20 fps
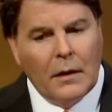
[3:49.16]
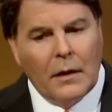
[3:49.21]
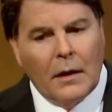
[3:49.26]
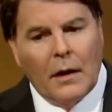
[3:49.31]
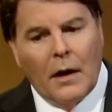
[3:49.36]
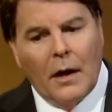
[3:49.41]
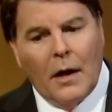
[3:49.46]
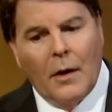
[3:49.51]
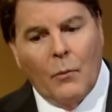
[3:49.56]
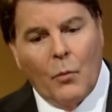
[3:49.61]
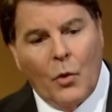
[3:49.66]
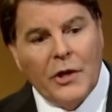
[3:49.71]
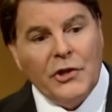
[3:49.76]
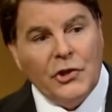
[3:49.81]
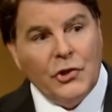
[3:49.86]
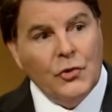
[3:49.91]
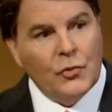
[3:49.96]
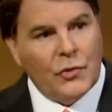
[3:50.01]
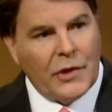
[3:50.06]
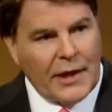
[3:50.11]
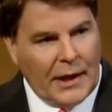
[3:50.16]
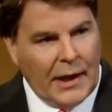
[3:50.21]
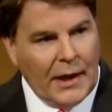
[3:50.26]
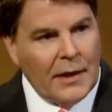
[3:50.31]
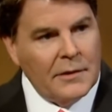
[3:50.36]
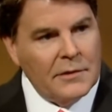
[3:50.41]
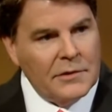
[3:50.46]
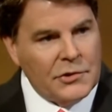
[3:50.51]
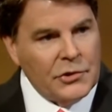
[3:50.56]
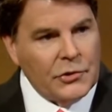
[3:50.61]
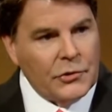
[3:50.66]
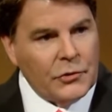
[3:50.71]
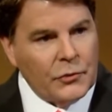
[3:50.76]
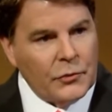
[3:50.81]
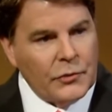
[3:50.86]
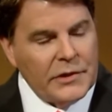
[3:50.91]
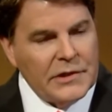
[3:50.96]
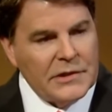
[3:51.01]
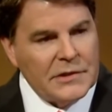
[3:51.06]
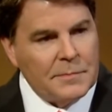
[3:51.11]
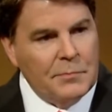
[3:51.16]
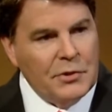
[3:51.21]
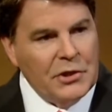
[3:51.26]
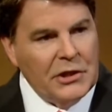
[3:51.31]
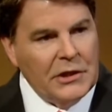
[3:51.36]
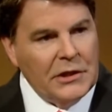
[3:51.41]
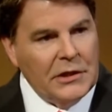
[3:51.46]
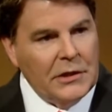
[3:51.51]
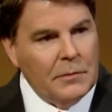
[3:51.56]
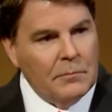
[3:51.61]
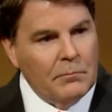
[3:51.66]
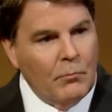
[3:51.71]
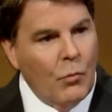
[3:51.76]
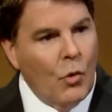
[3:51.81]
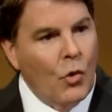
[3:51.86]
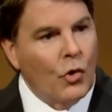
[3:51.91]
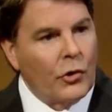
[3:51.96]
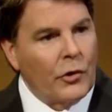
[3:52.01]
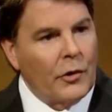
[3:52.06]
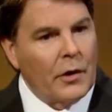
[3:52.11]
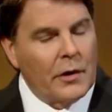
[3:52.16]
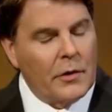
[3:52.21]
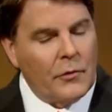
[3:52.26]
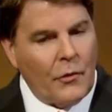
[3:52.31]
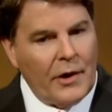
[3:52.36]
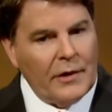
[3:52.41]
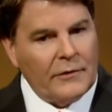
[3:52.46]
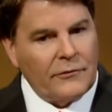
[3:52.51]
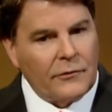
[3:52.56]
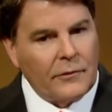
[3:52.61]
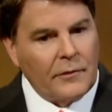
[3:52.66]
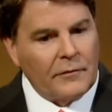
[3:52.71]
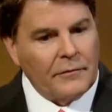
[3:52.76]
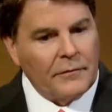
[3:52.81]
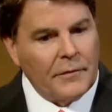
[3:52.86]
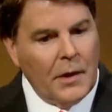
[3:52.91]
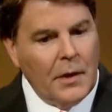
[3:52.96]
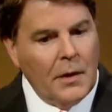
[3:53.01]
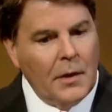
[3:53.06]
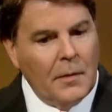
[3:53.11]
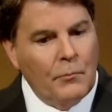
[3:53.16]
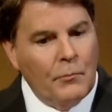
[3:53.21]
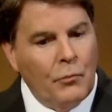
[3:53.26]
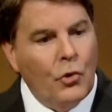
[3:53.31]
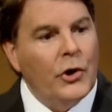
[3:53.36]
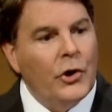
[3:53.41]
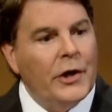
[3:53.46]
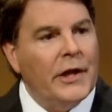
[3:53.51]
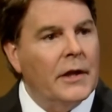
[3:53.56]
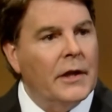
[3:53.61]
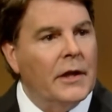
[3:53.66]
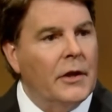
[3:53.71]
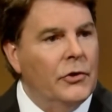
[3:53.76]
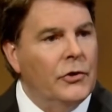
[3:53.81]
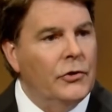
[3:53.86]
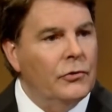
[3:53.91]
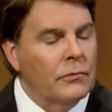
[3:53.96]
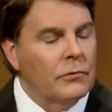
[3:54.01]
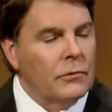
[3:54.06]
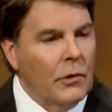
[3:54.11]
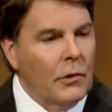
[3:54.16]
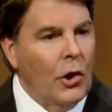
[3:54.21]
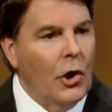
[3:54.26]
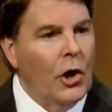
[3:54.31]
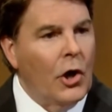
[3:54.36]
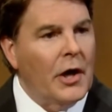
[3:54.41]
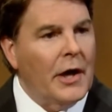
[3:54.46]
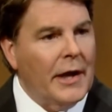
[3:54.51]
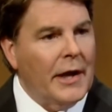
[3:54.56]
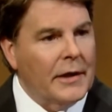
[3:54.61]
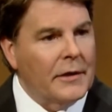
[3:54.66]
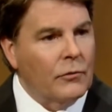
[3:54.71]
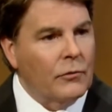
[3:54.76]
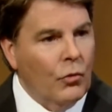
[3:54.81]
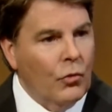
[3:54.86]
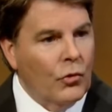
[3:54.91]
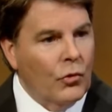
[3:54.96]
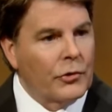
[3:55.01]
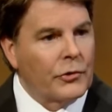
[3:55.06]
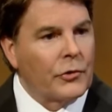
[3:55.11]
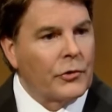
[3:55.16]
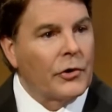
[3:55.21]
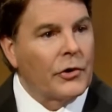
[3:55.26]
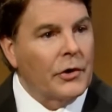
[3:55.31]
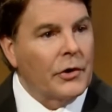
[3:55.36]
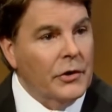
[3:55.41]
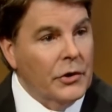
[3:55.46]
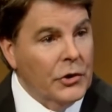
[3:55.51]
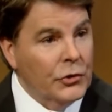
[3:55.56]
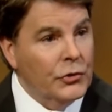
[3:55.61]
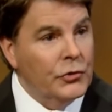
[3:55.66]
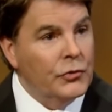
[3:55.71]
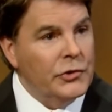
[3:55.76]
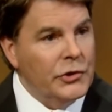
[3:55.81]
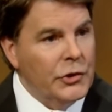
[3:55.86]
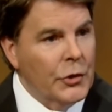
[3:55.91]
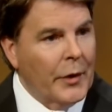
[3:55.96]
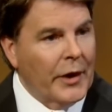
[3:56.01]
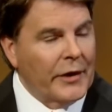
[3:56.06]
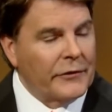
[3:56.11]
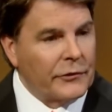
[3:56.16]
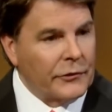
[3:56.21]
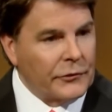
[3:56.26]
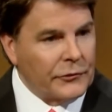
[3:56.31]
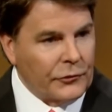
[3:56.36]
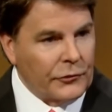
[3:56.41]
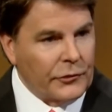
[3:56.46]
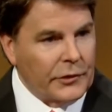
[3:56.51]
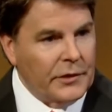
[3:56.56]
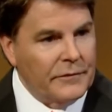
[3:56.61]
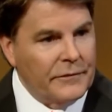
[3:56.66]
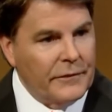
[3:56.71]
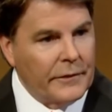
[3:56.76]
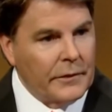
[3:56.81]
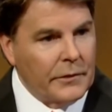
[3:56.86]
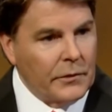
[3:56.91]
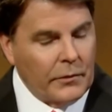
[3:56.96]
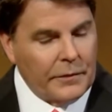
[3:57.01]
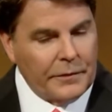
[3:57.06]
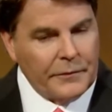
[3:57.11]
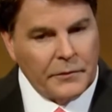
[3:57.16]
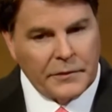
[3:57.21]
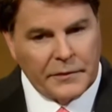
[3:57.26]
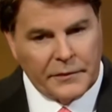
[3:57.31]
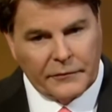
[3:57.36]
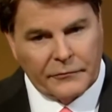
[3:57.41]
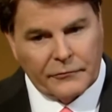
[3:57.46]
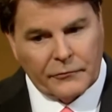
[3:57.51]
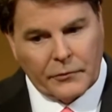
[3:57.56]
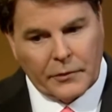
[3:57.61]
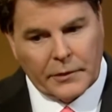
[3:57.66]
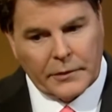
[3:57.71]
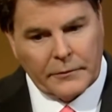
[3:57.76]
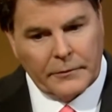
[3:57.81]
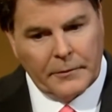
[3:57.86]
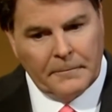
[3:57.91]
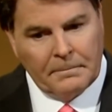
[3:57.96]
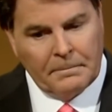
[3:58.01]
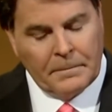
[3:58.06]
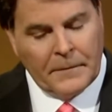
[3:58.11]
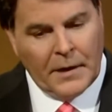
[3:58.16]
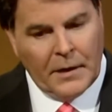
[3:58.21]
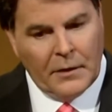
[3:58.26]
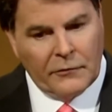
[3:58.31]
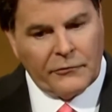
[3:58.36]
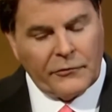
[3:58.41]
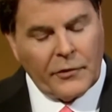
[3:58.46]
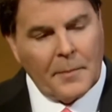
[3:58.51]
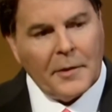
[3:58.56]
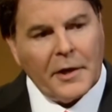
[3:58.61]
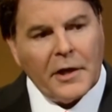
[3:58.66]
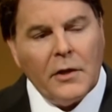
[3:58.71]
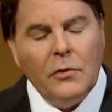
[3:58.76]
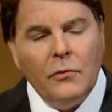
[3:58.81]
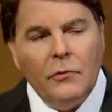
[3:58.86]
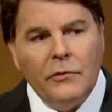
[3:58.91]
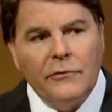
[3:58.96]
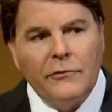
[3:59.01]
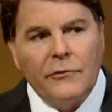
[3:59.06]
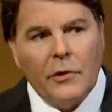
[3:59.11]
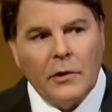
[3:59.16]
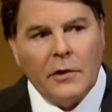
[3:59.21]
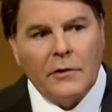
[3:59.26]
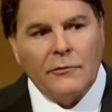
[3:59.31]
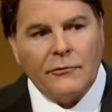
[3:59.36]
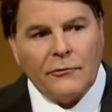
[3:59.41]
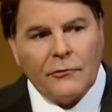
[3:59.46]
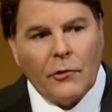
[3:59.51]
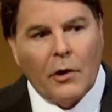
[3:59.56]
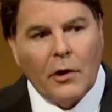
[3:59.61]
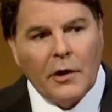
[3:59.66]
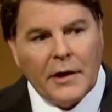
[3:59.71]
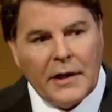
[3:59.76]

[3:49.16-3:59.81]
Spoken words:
What you can do is be more aggressive. Put in a new law and order new U.S. attorney for the Northern District. Somebody who is going to start